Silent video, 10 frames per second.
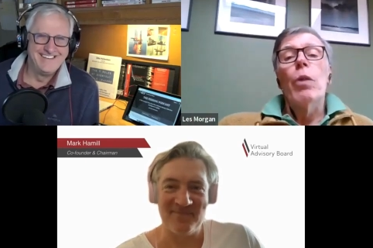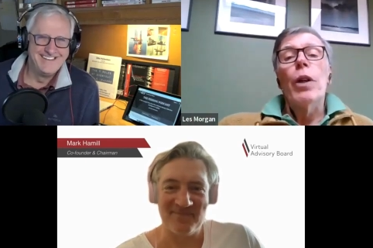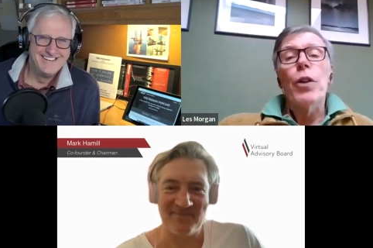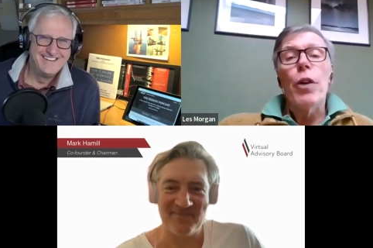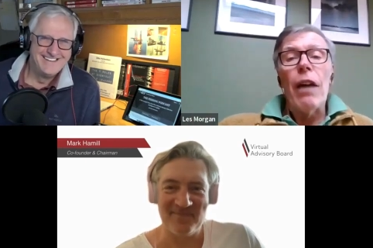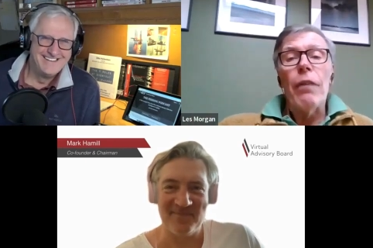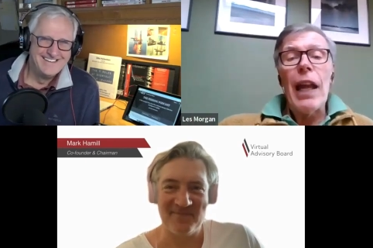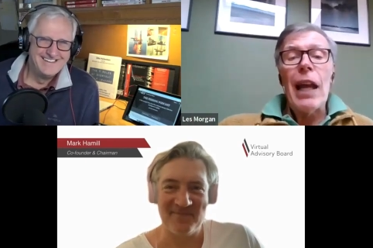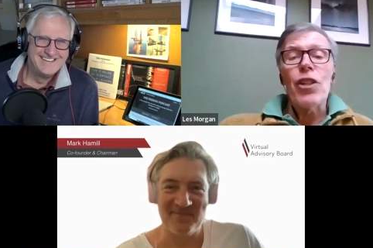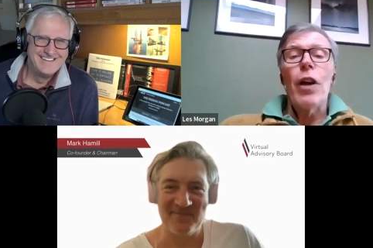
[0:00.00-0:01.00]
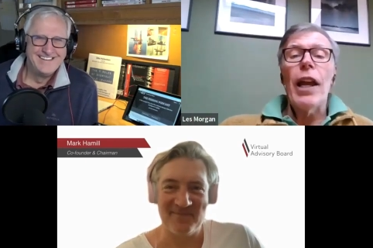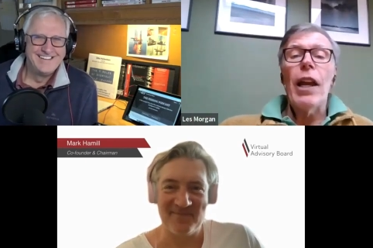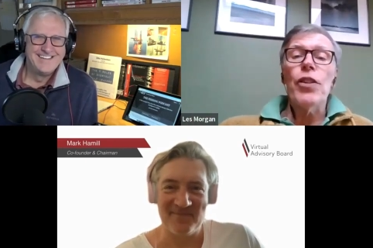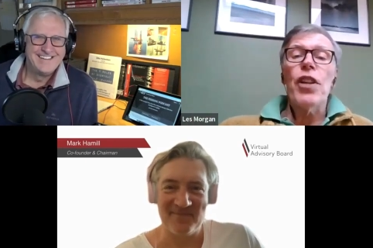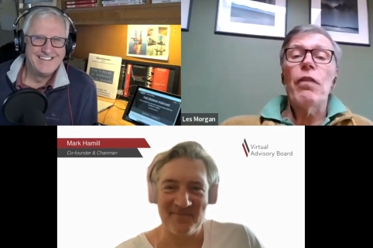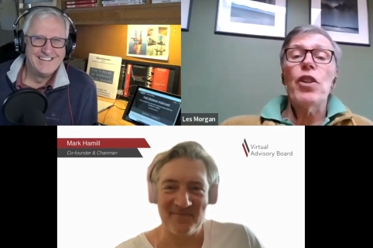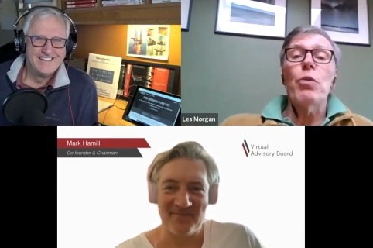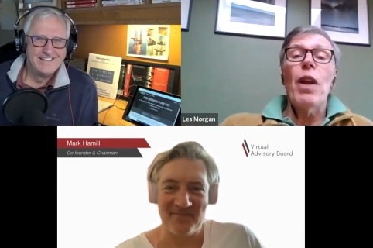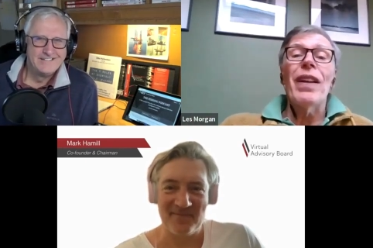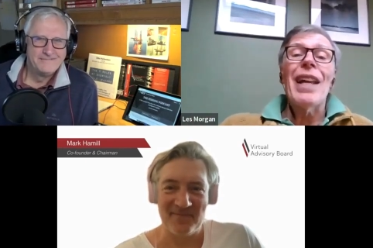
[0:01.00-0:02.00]
Speaker 1: we don't have a national health
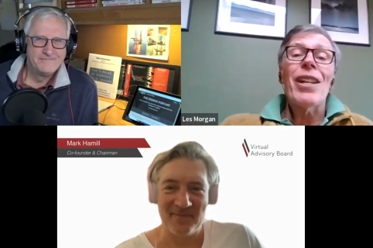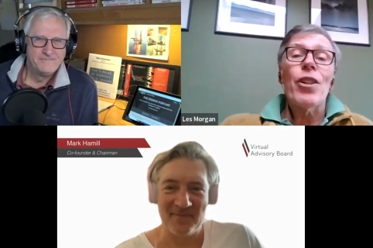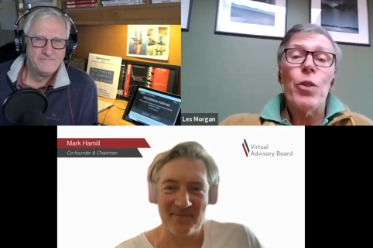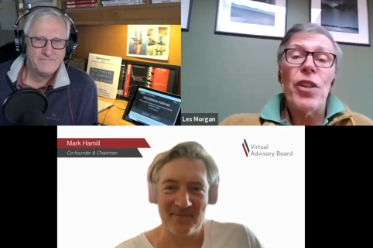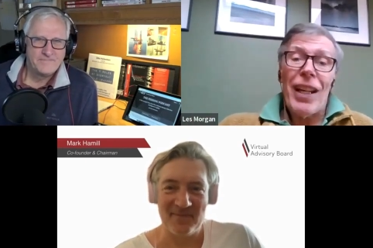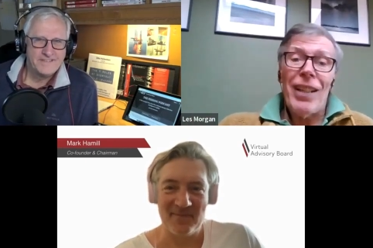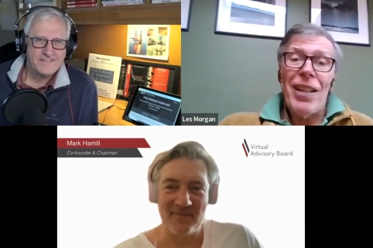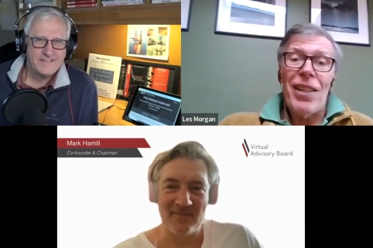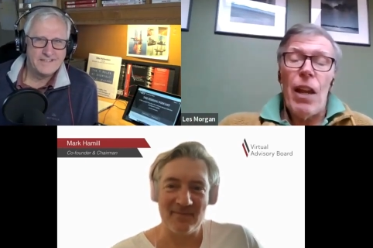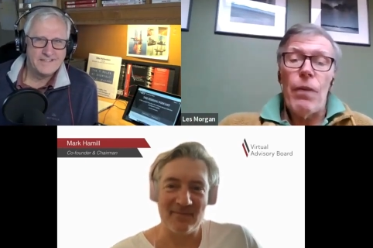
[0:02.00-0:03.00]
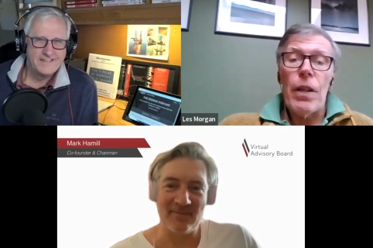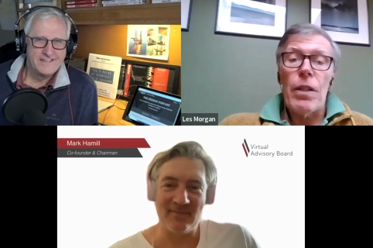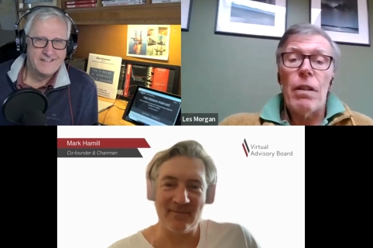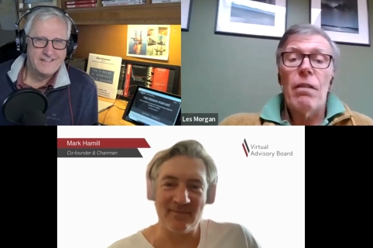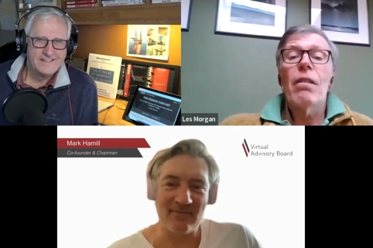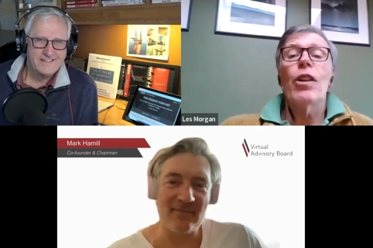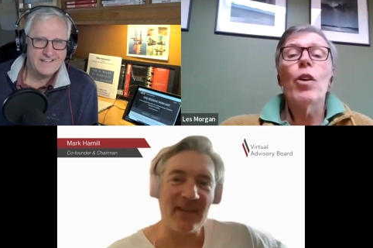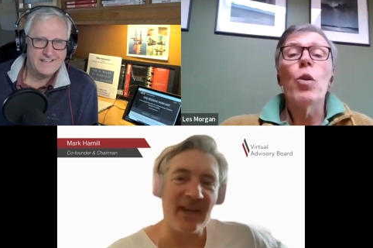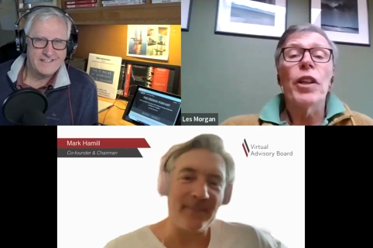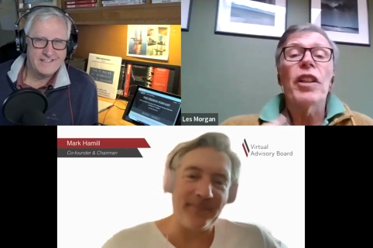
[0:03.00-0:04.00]
service. We have a national sickness yes. service.
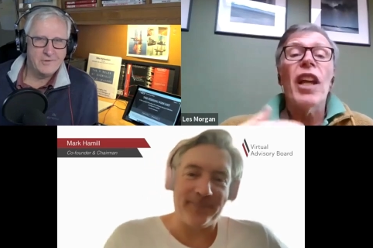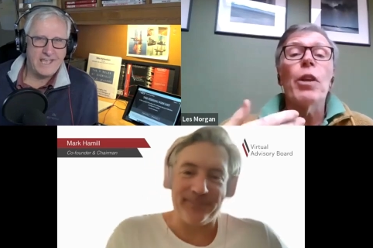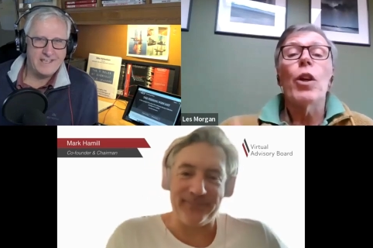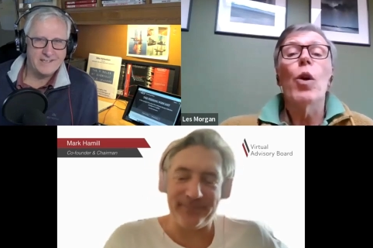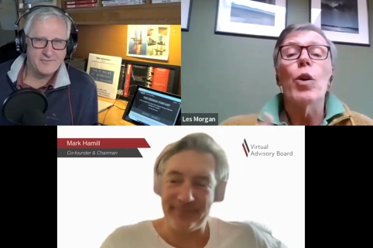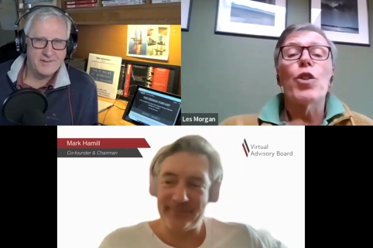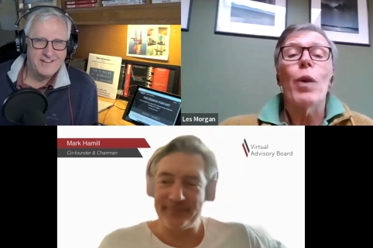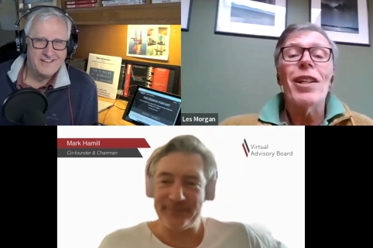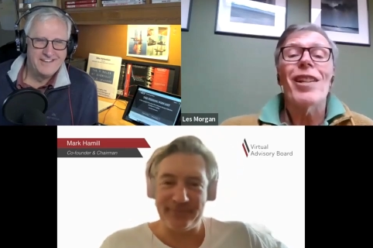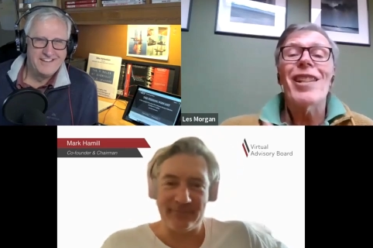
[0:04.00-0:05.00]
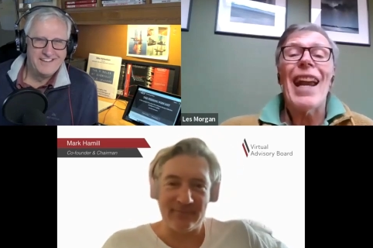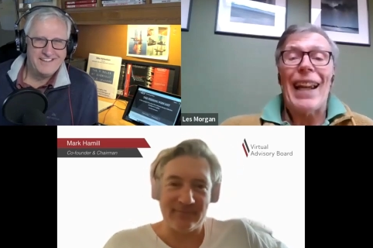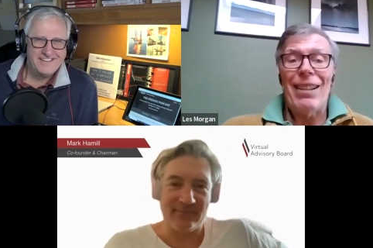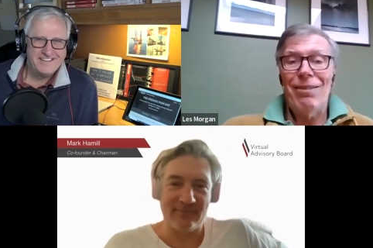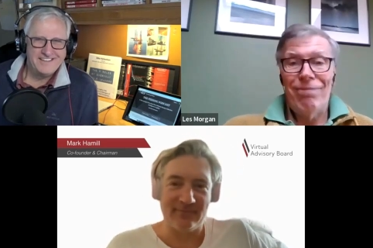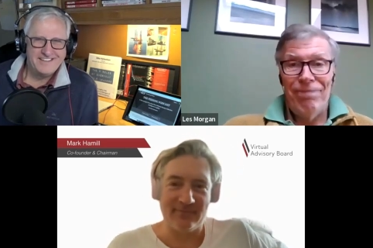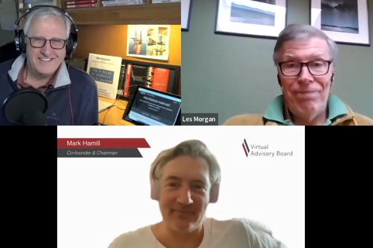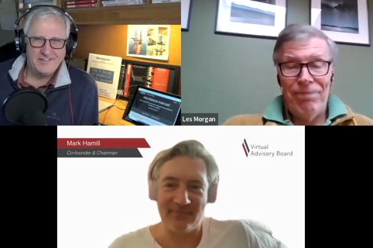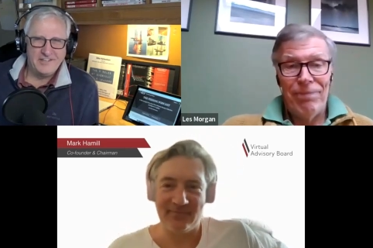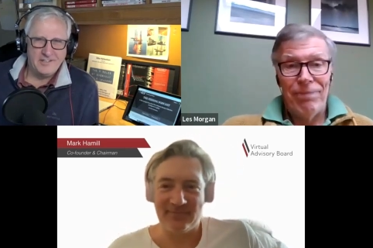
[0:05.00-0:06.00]
Yes, the, the UK is re- when you're sick.
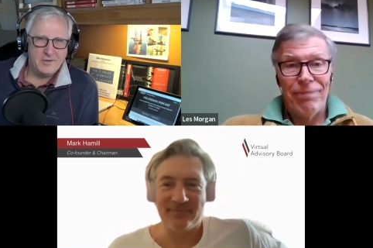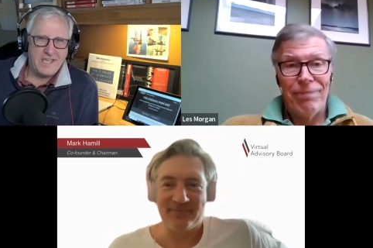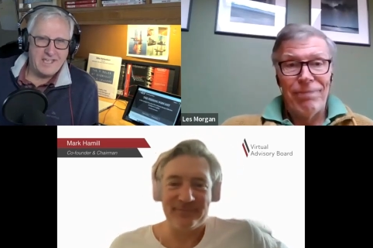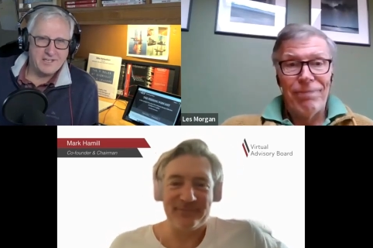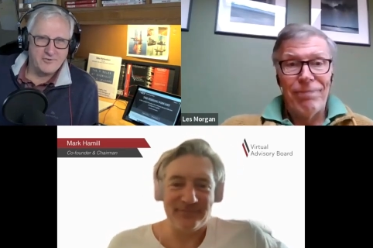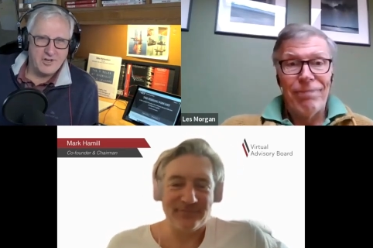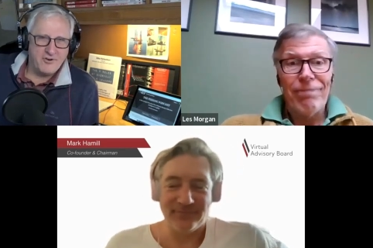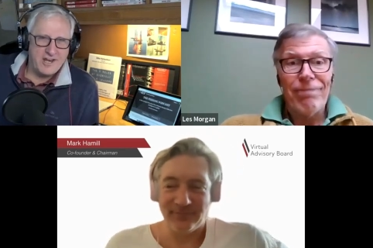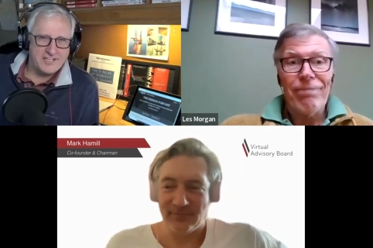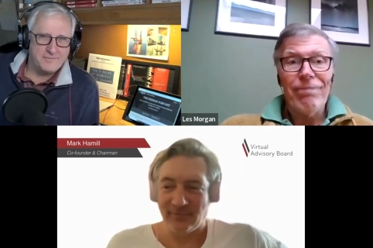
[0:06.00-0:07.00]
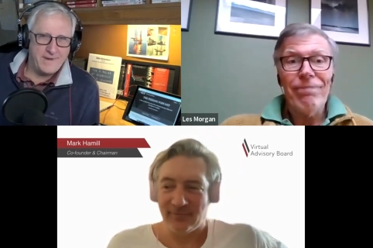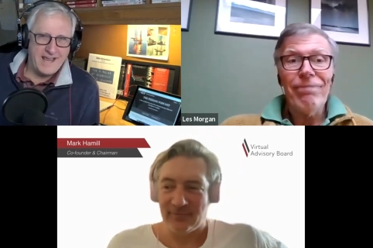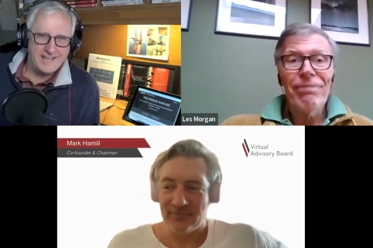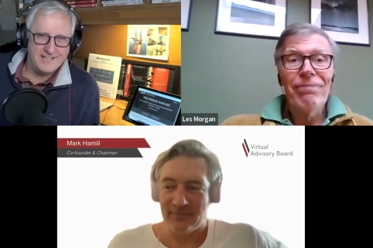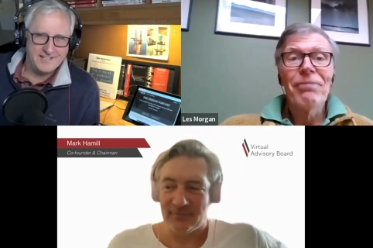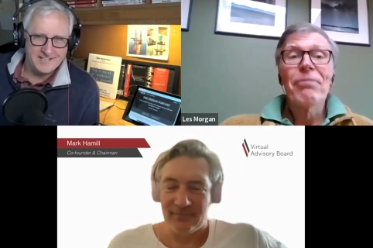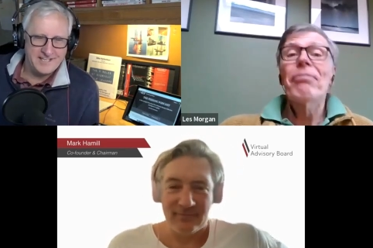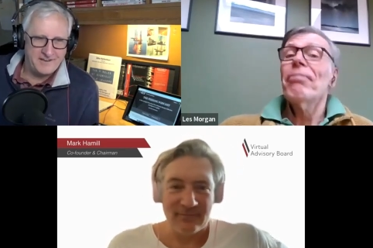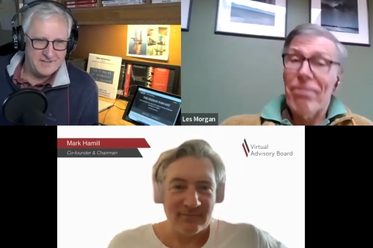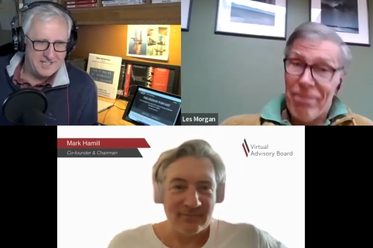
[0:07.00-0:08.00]
Speaker 2: The UK has regressed back into the
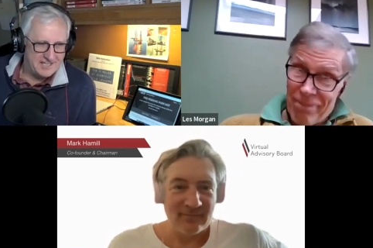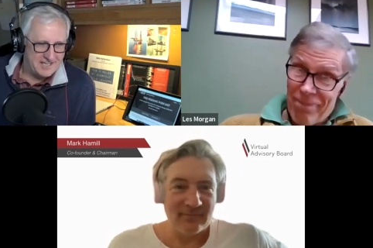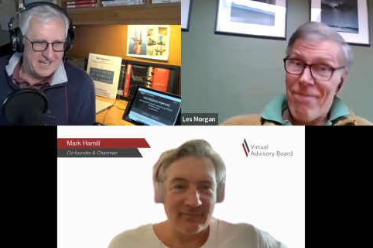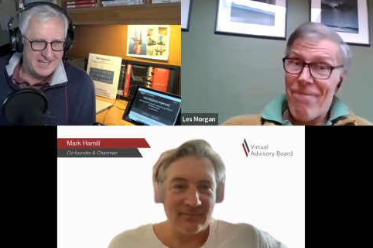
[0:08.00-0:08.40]
70s and